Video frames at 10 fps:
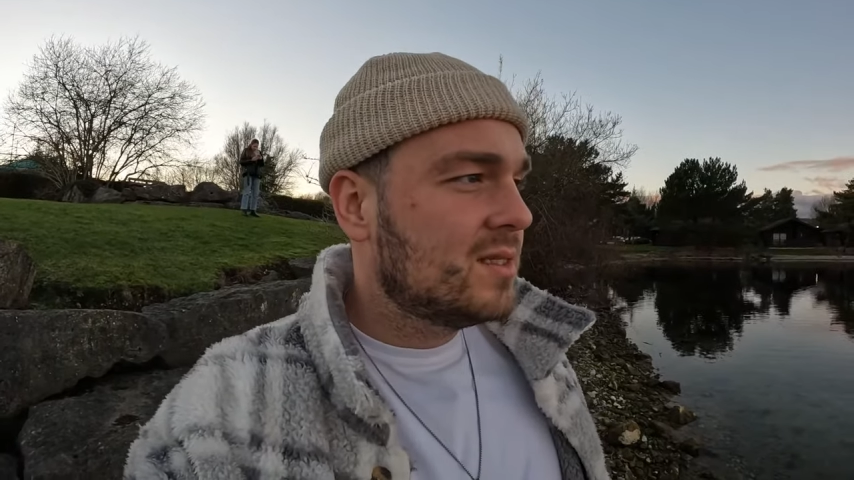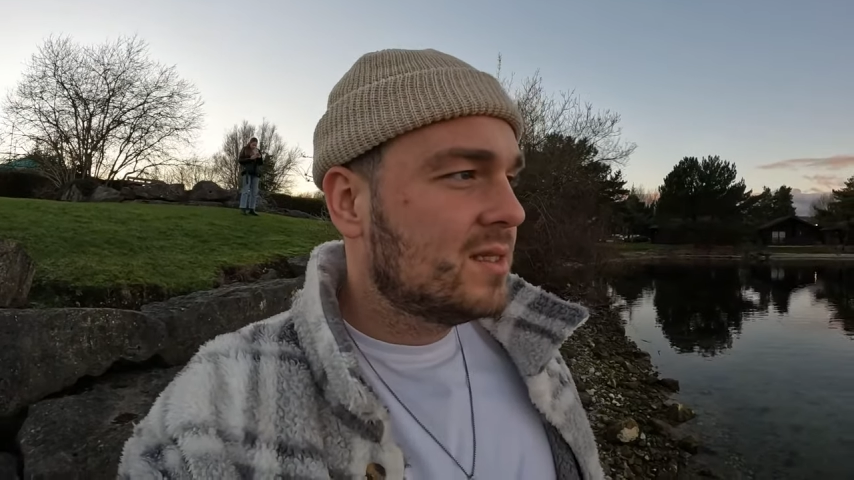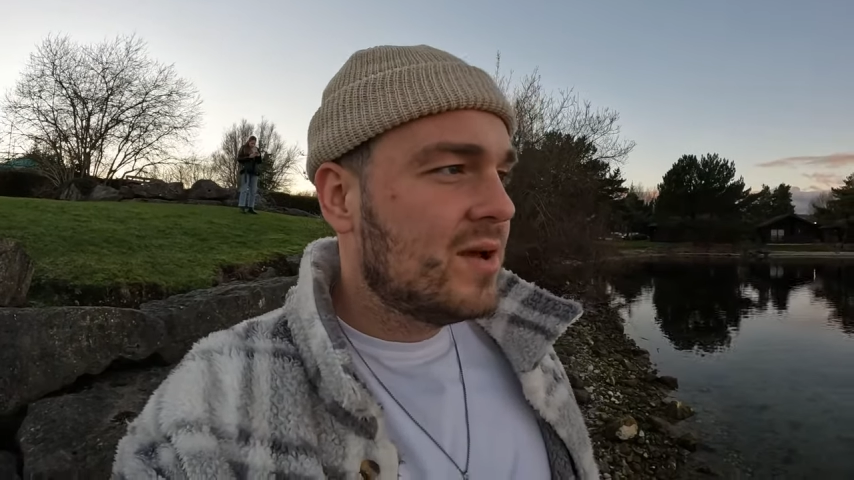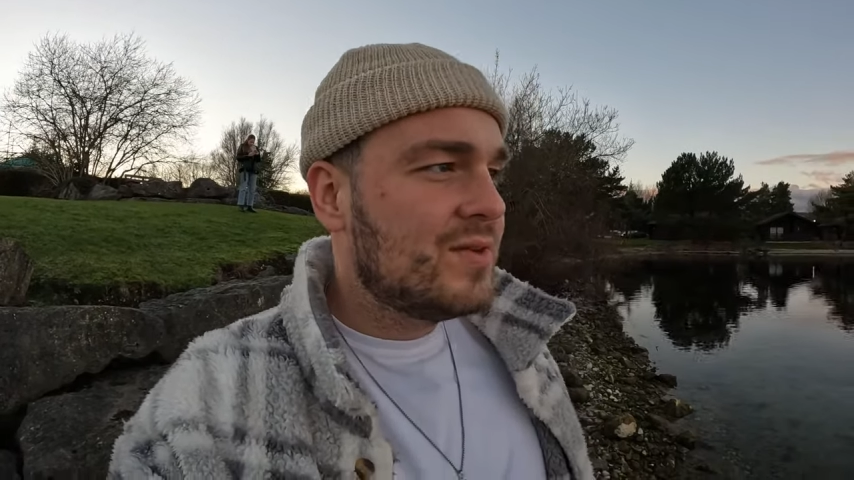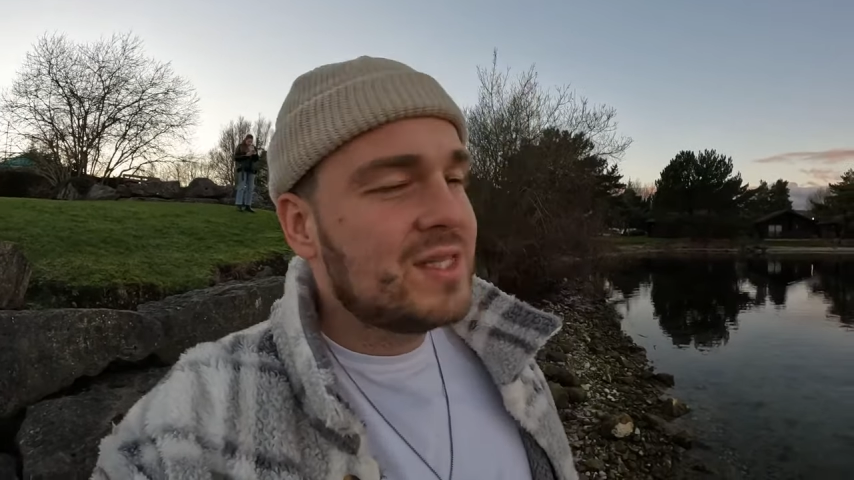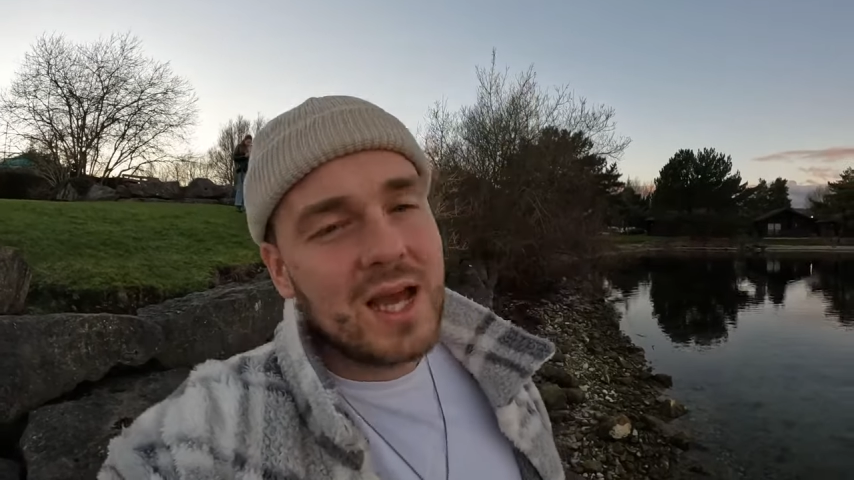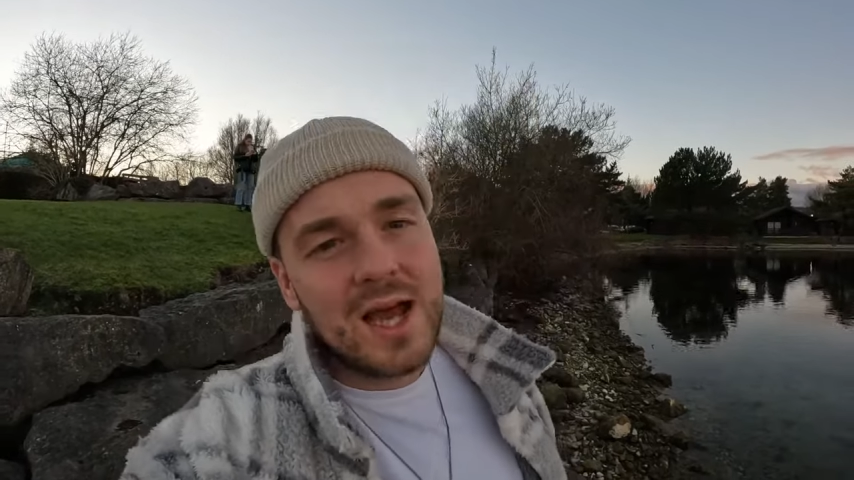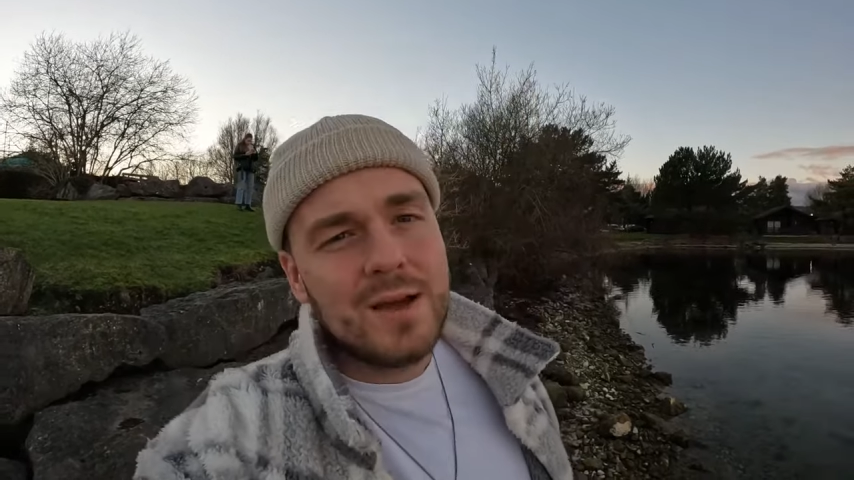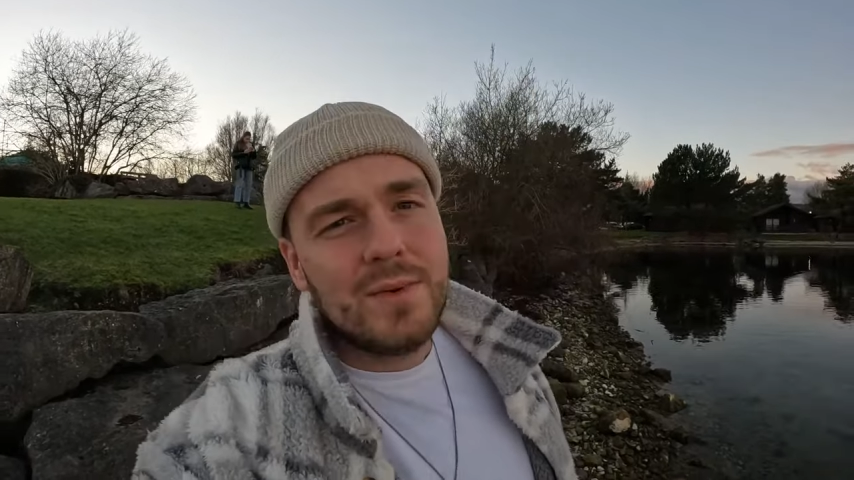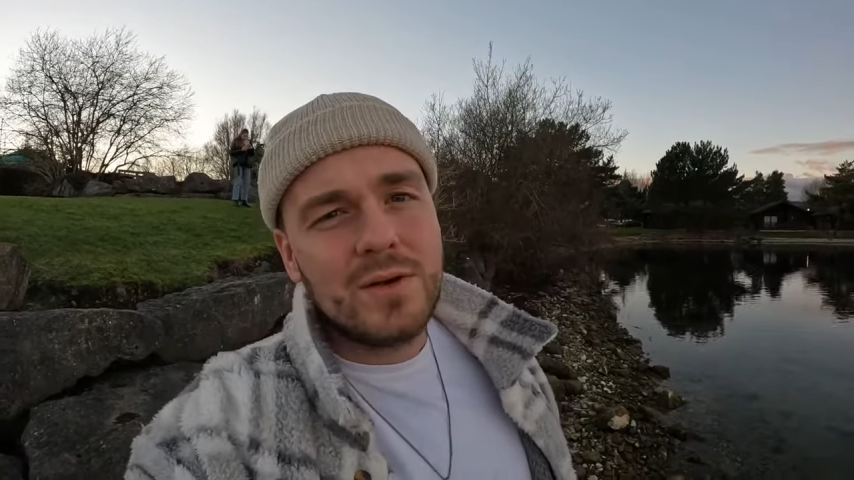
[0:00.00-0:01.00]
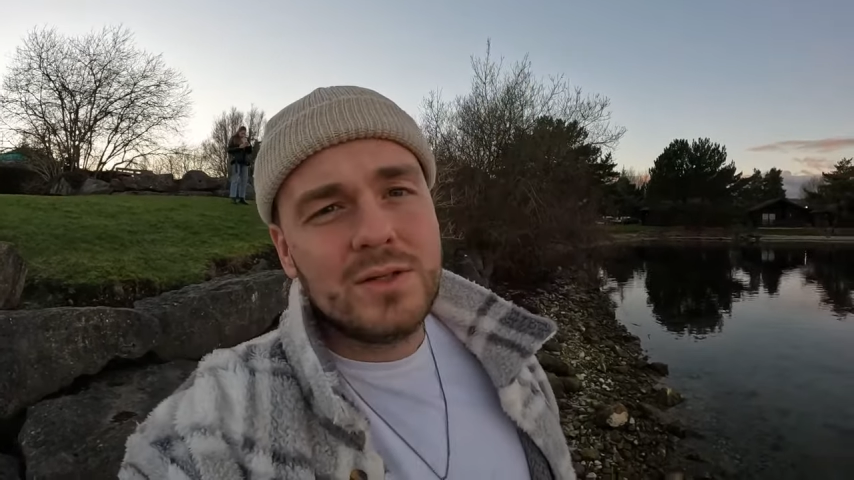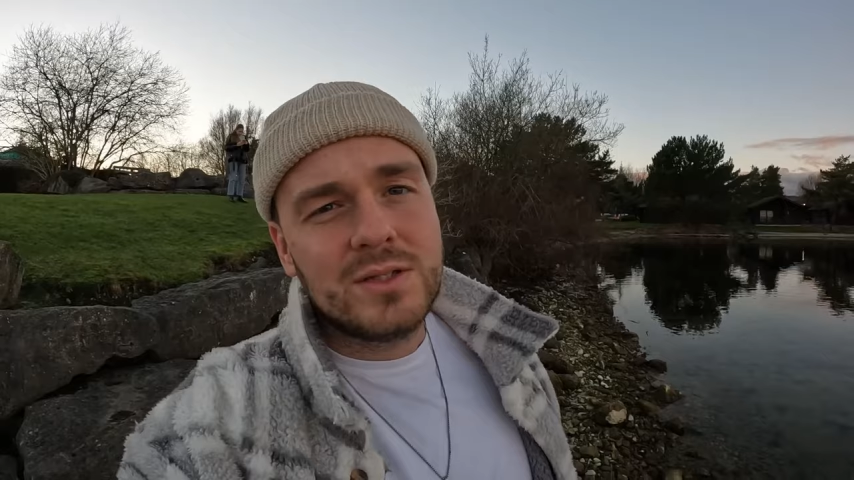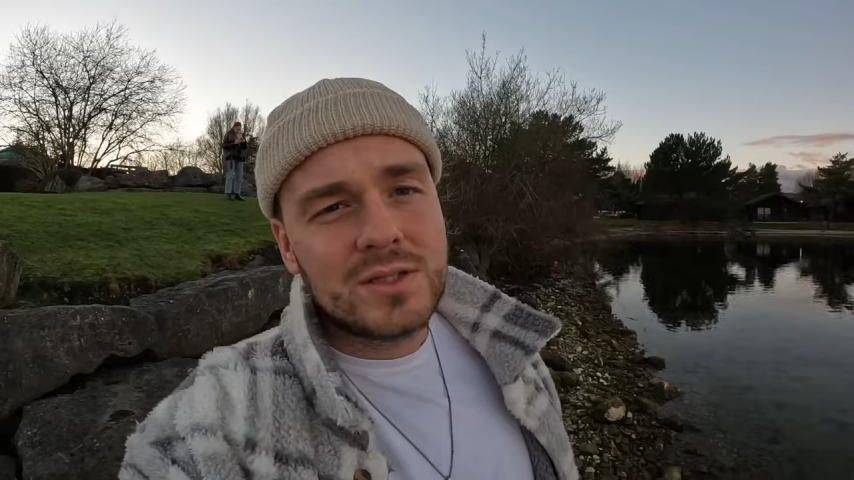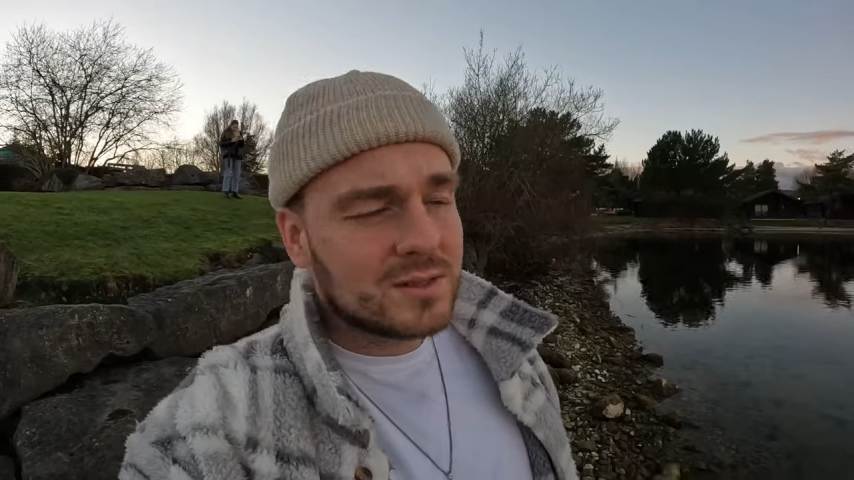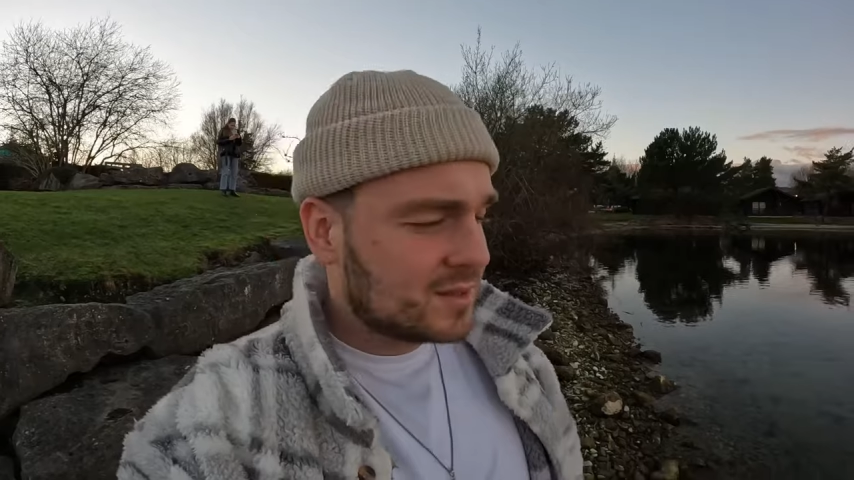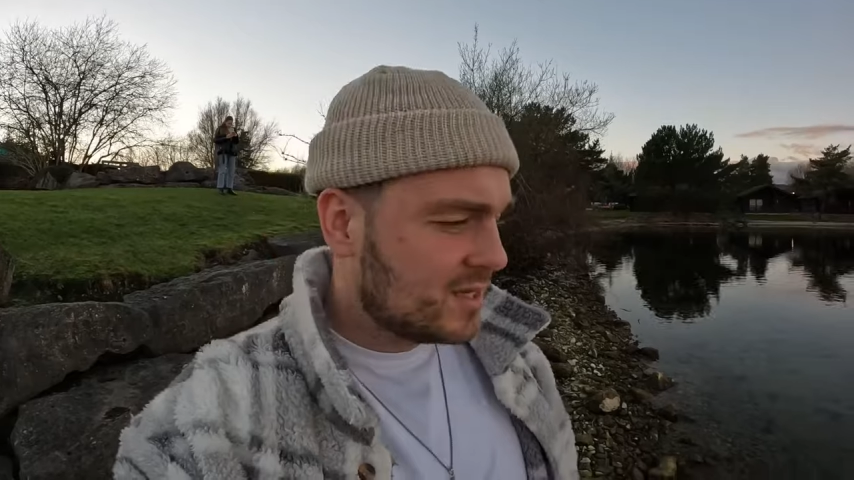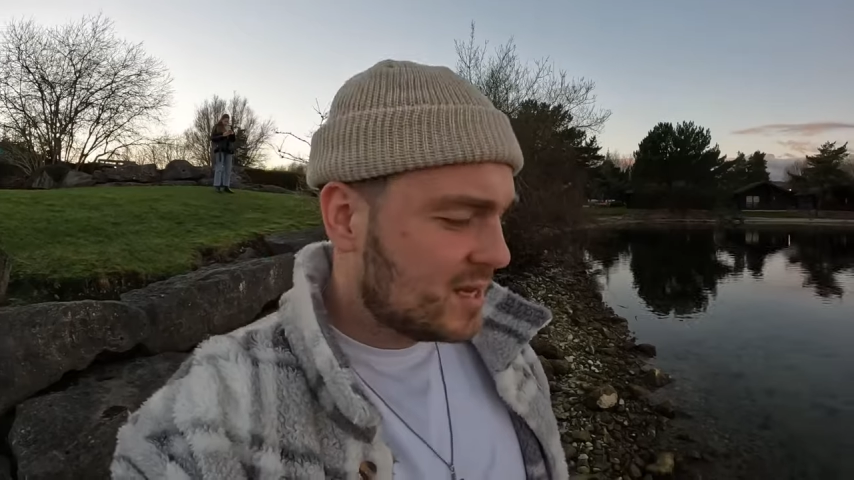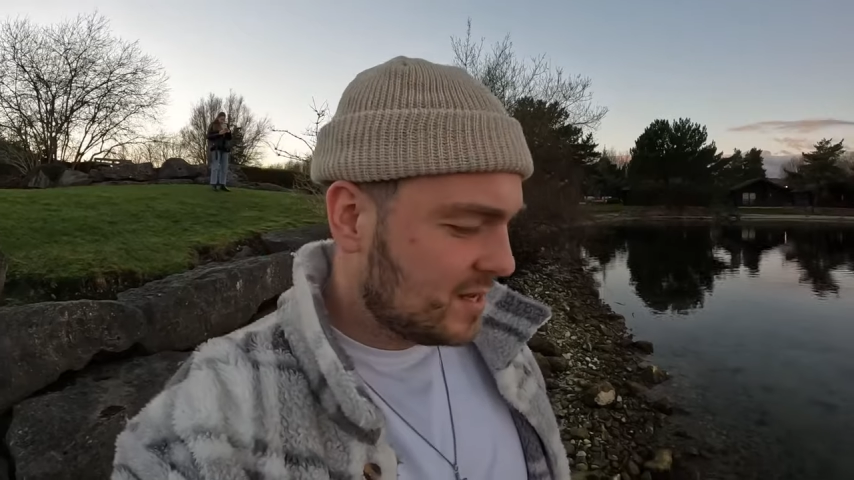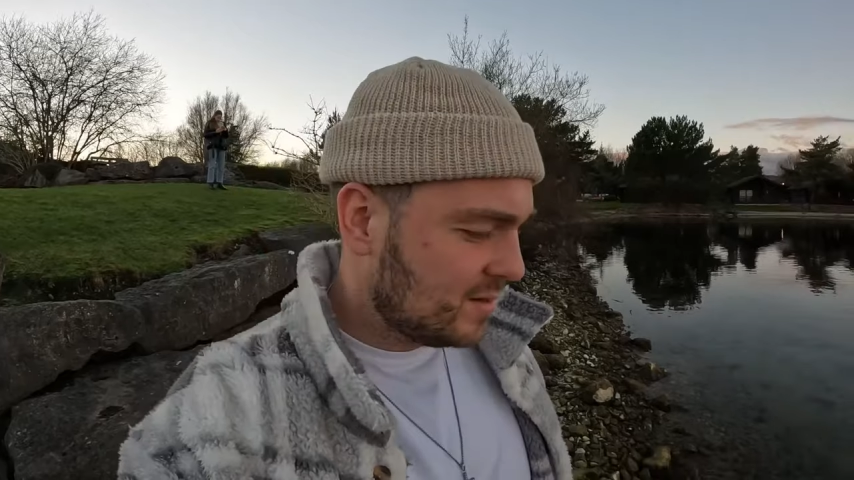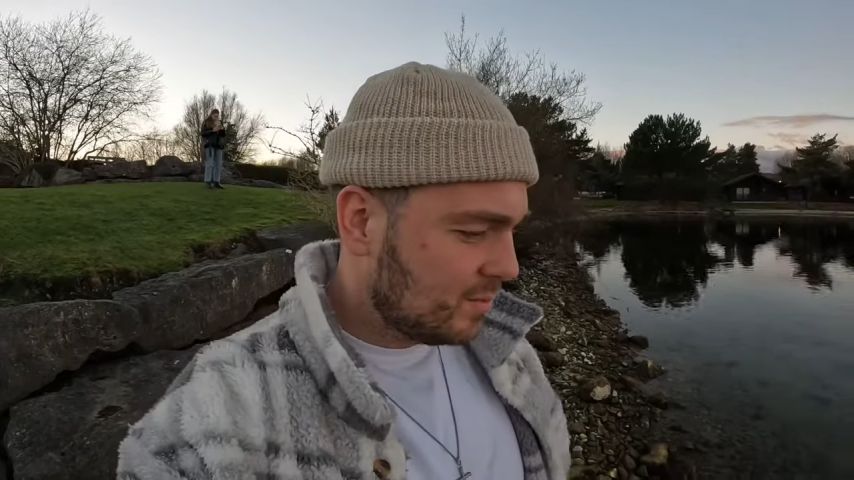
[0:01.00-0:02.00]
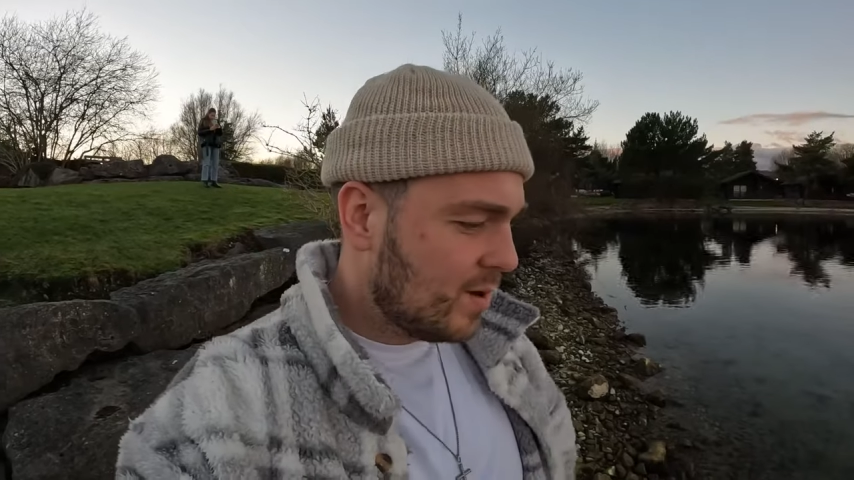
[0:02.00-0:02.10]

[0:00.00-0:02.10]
and every time I was saying,